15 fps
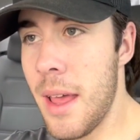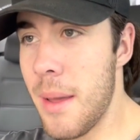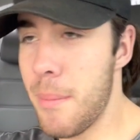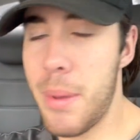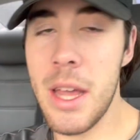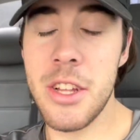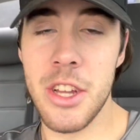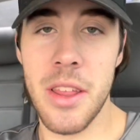
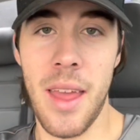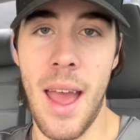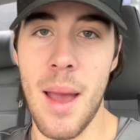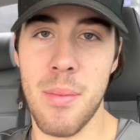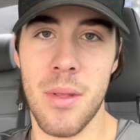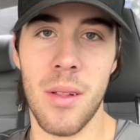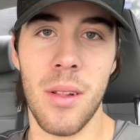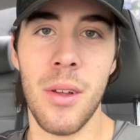Pitch his
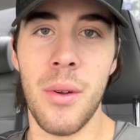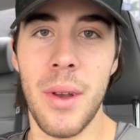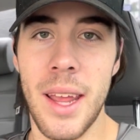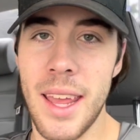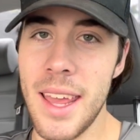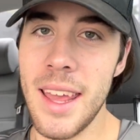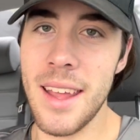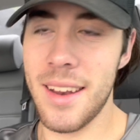absolute
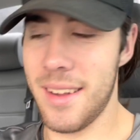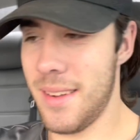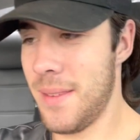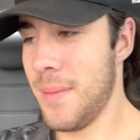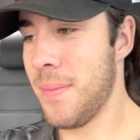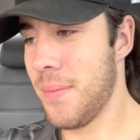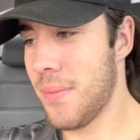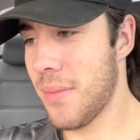heat.
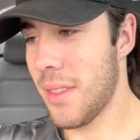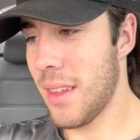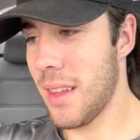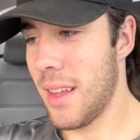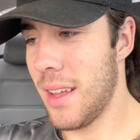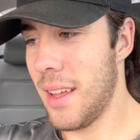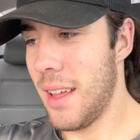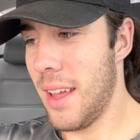
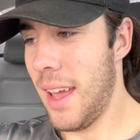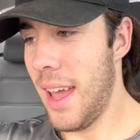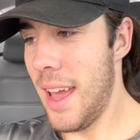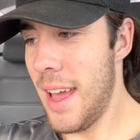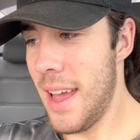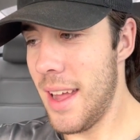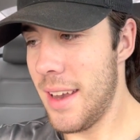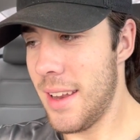
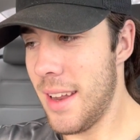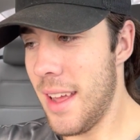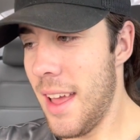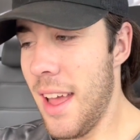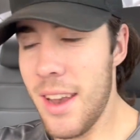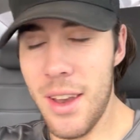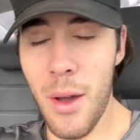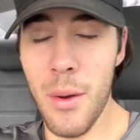And
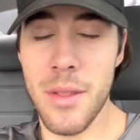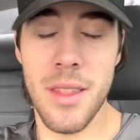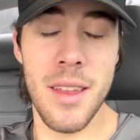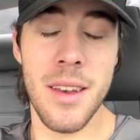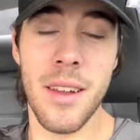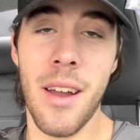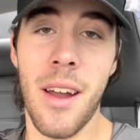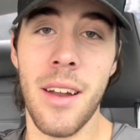Noah
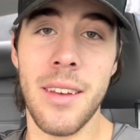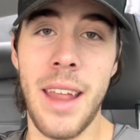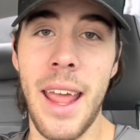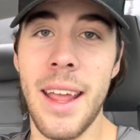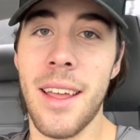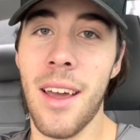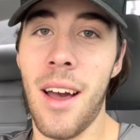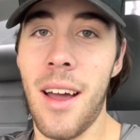Syndergaard,
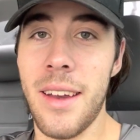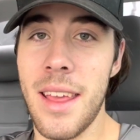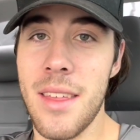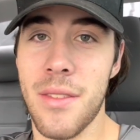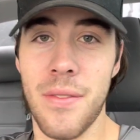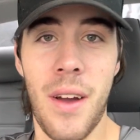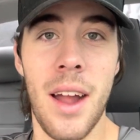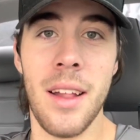thank God
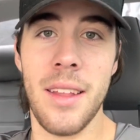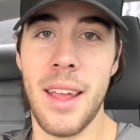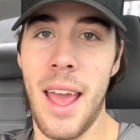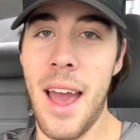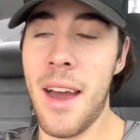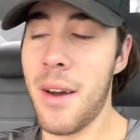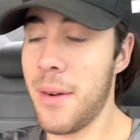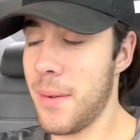he's finally
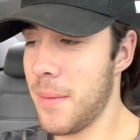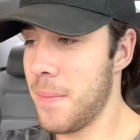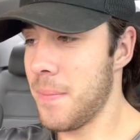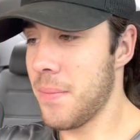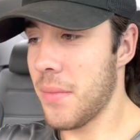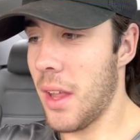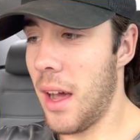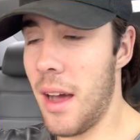out
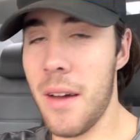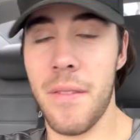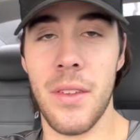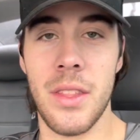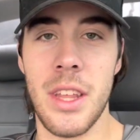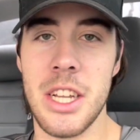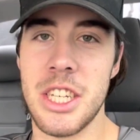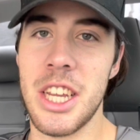
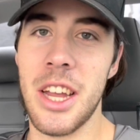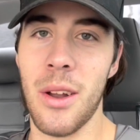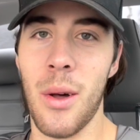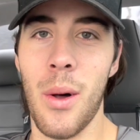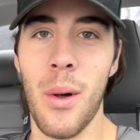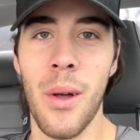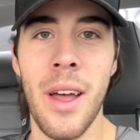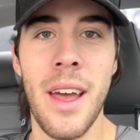of the
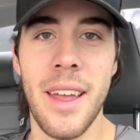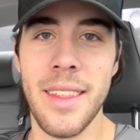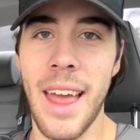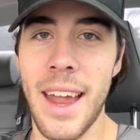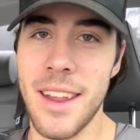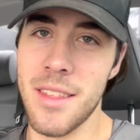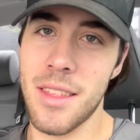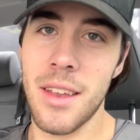shithole
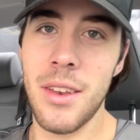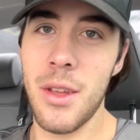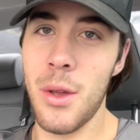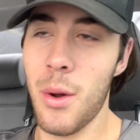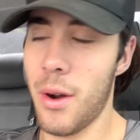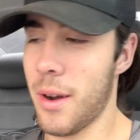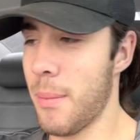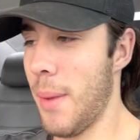that is the New
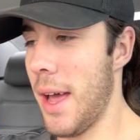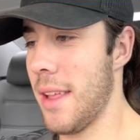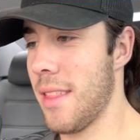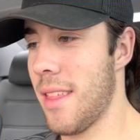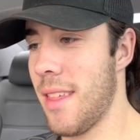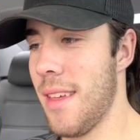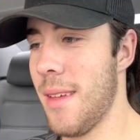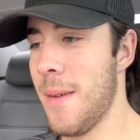York
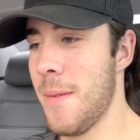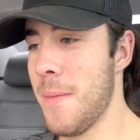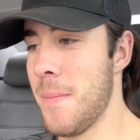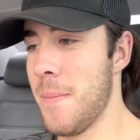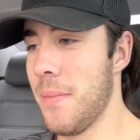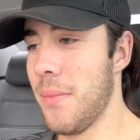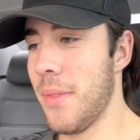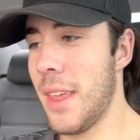Mets.
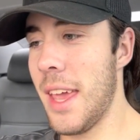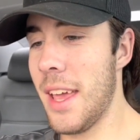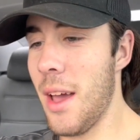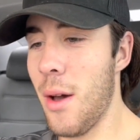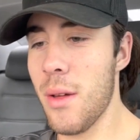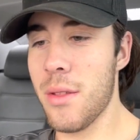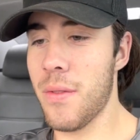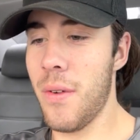He
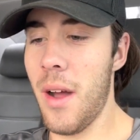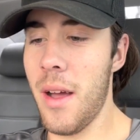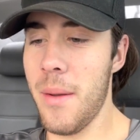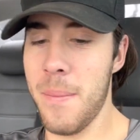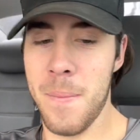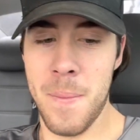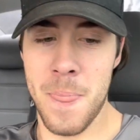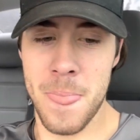goes
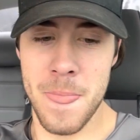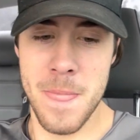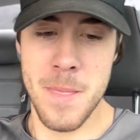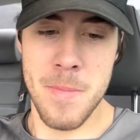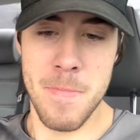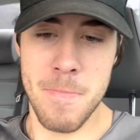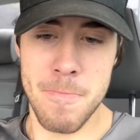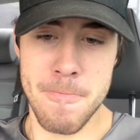from
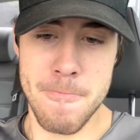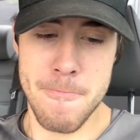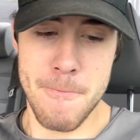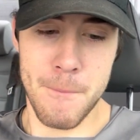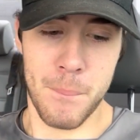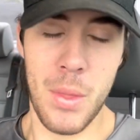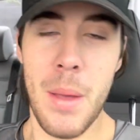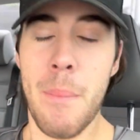
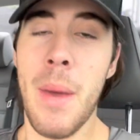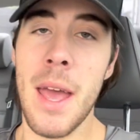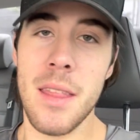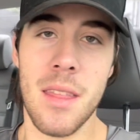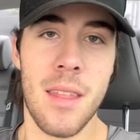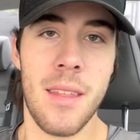the Mets